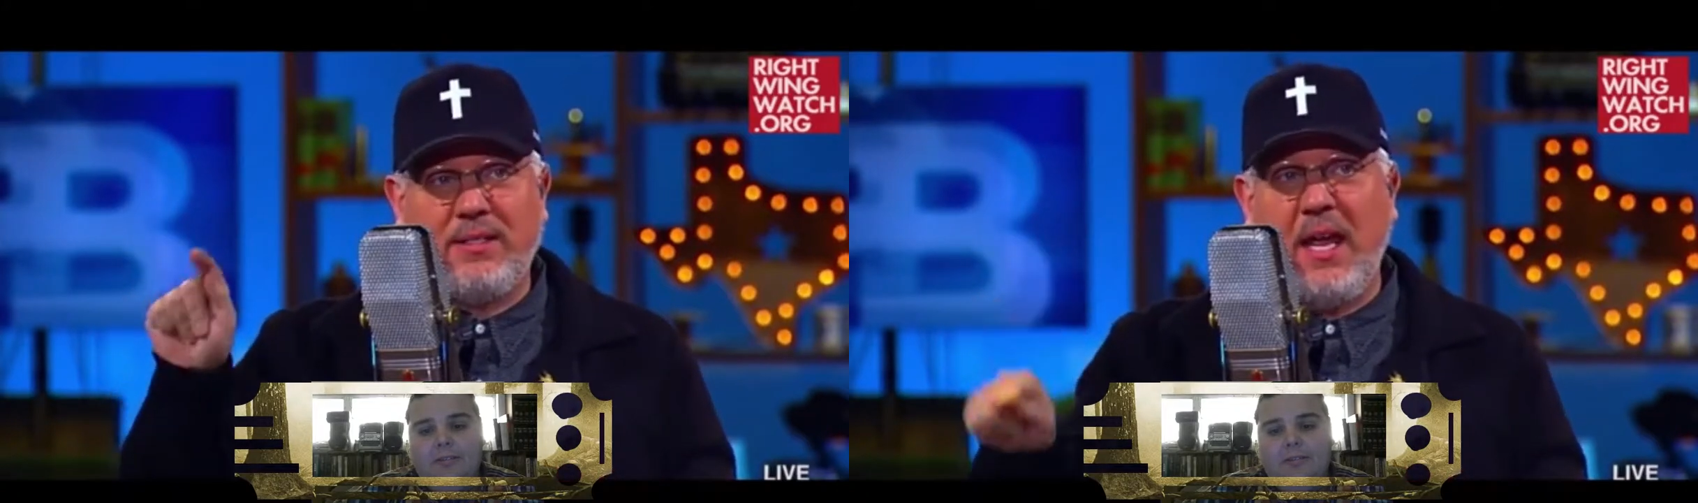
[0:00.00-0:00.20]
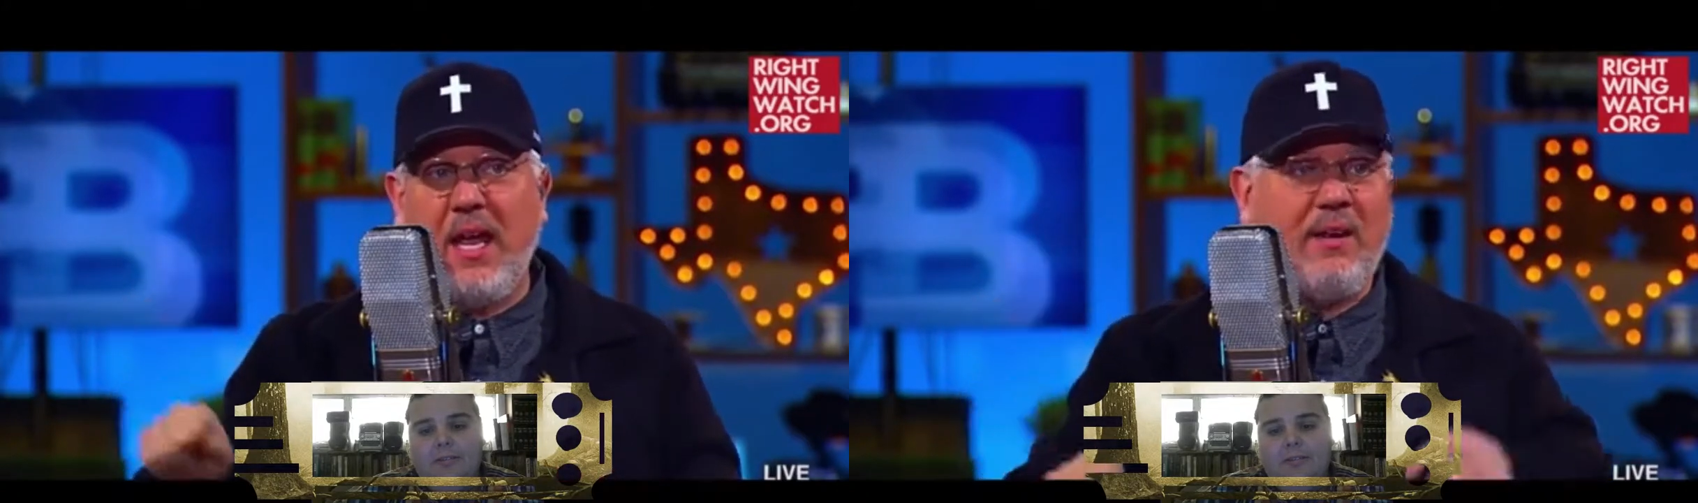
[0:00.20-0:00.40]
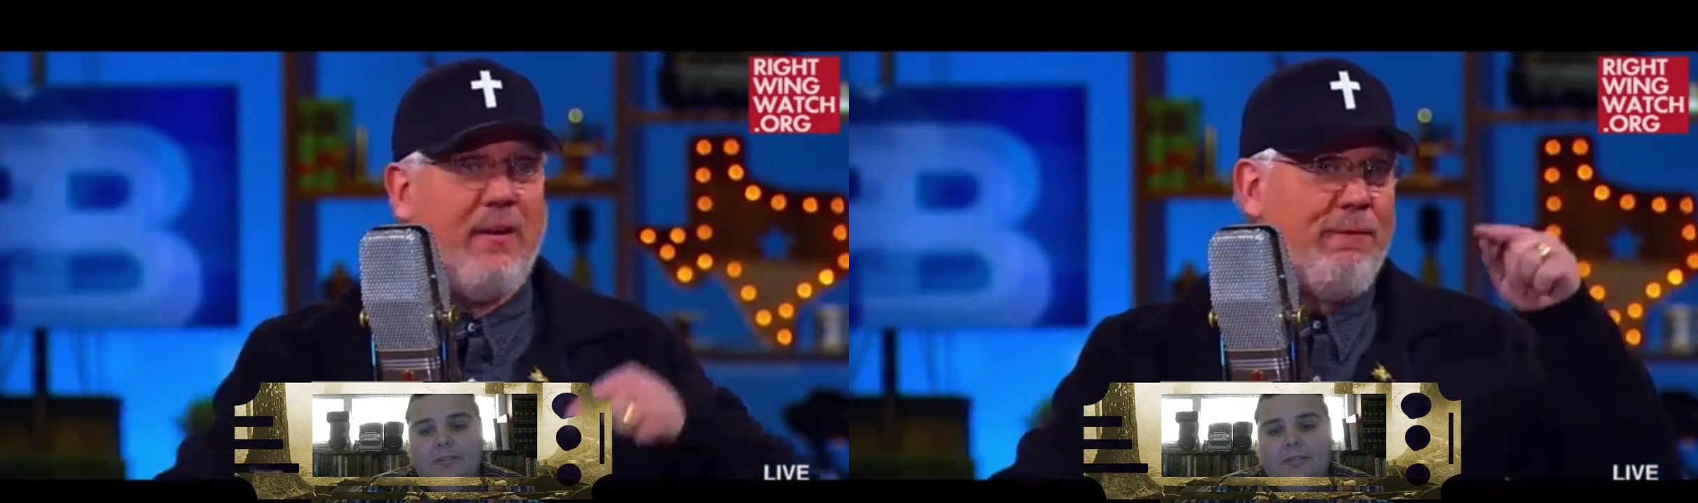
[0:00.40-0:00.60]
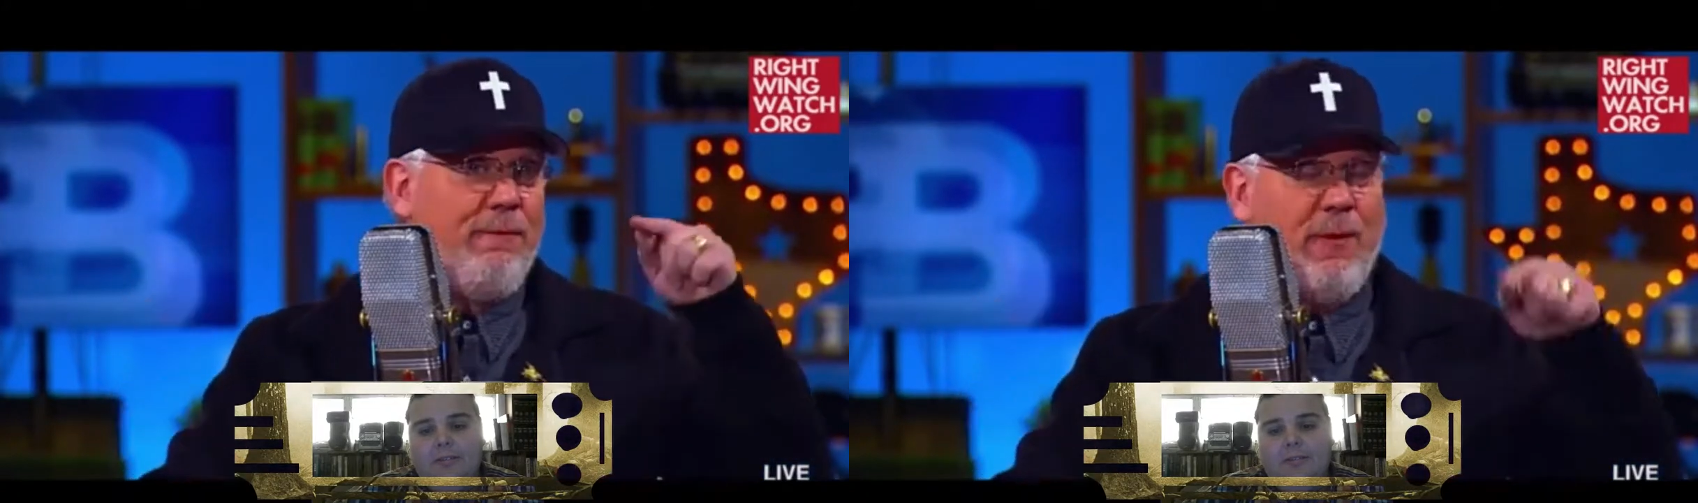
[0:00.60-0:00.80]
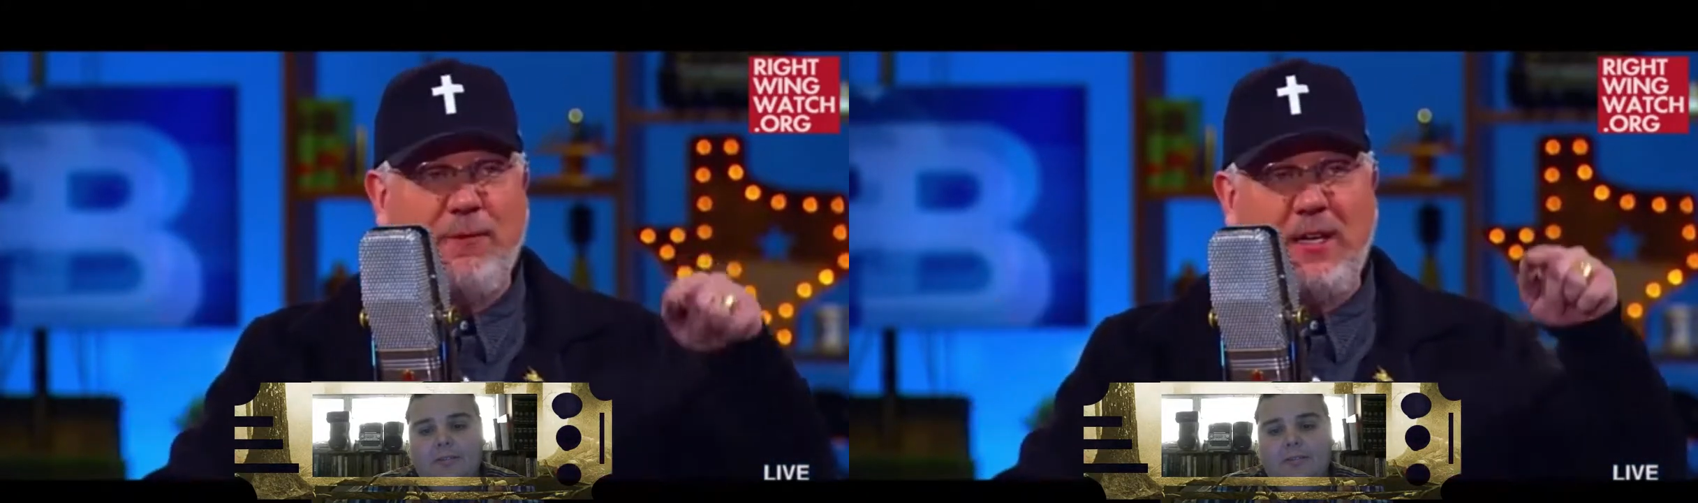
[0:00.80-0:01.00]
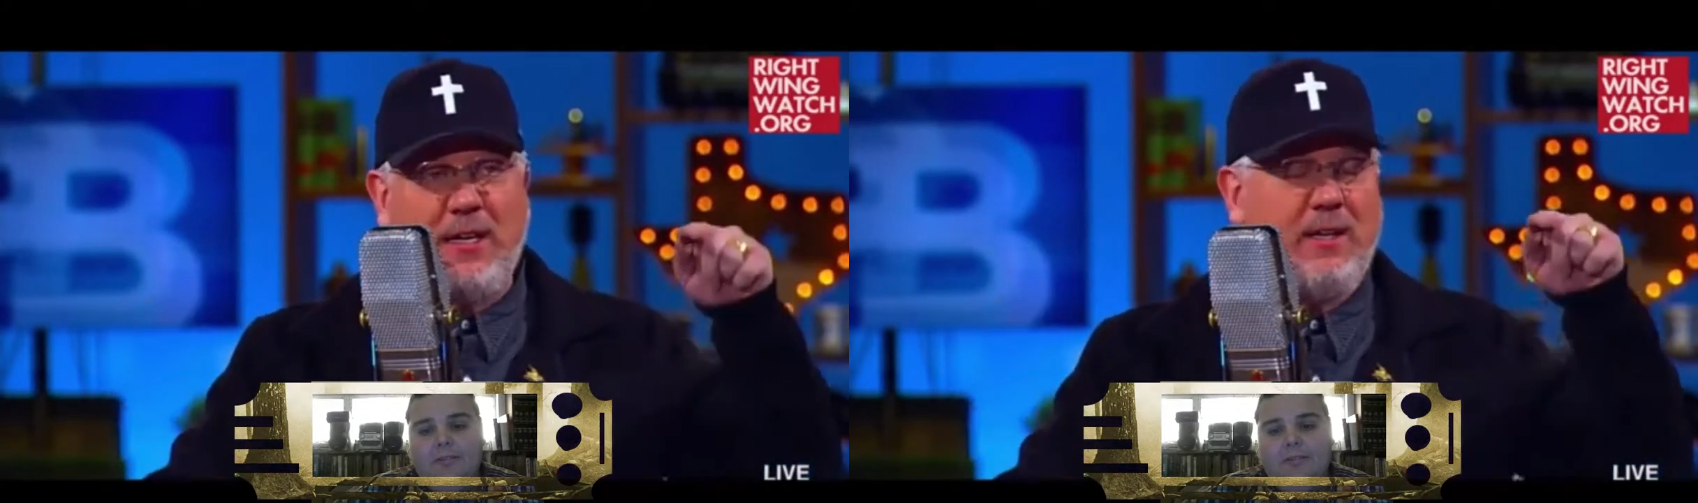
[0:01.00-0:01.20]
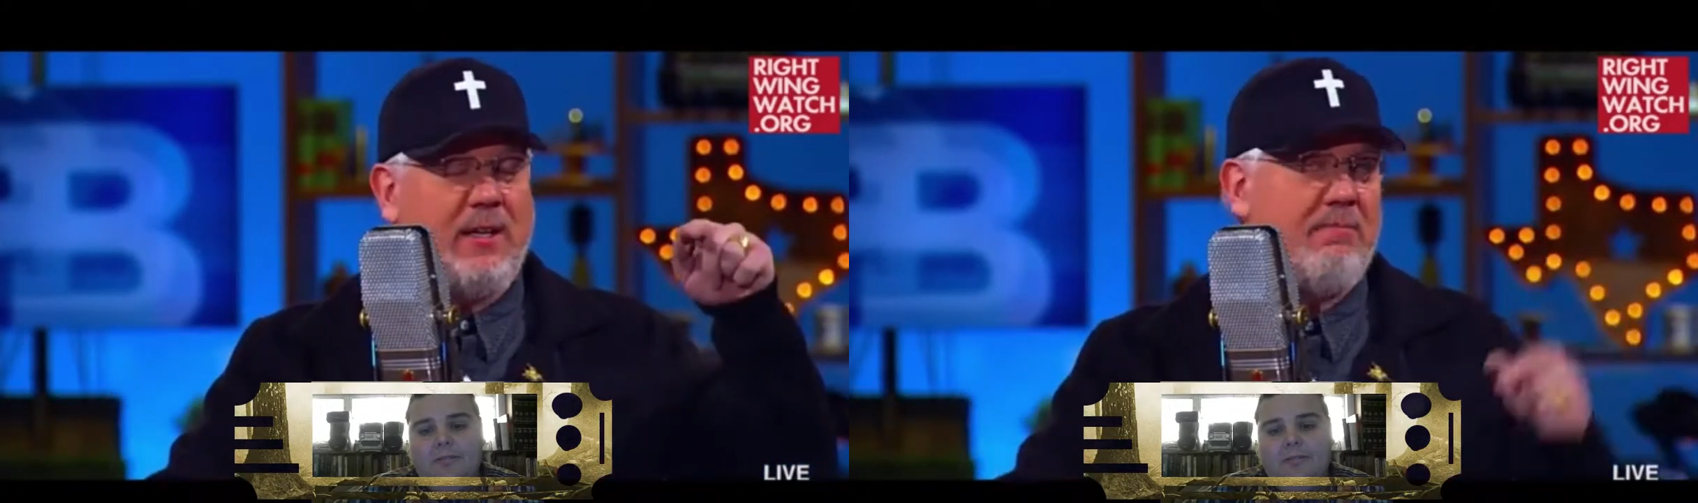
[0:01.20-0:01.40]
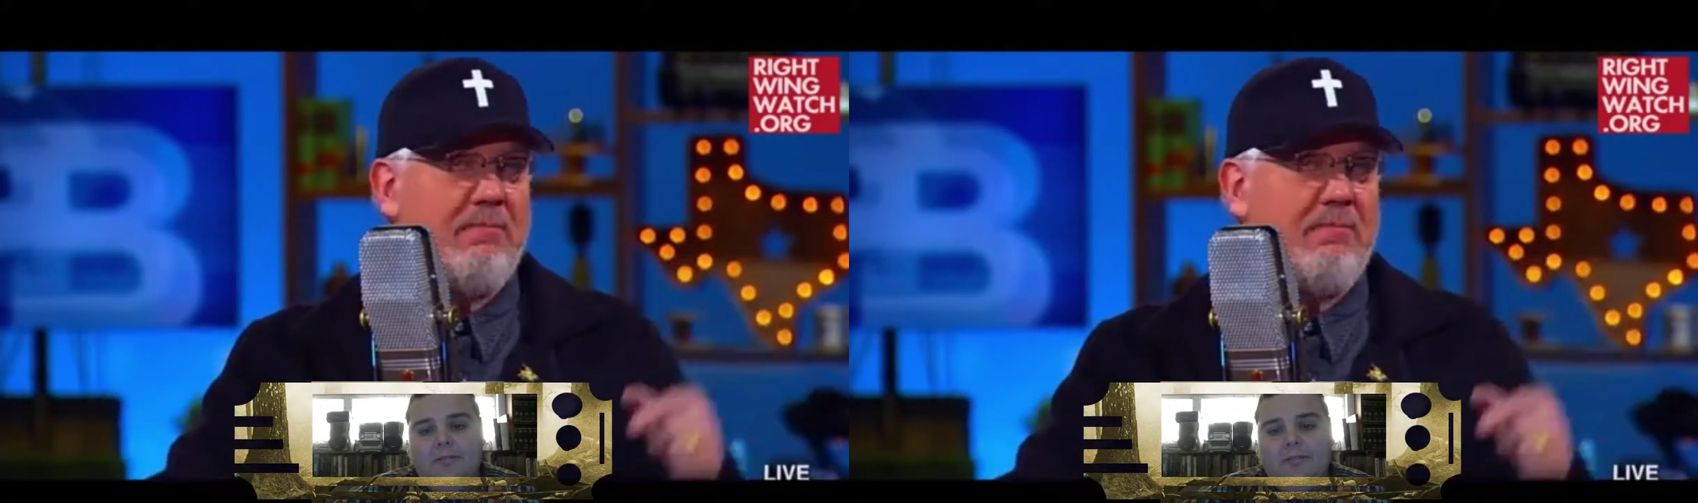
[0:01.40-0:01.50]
said 50,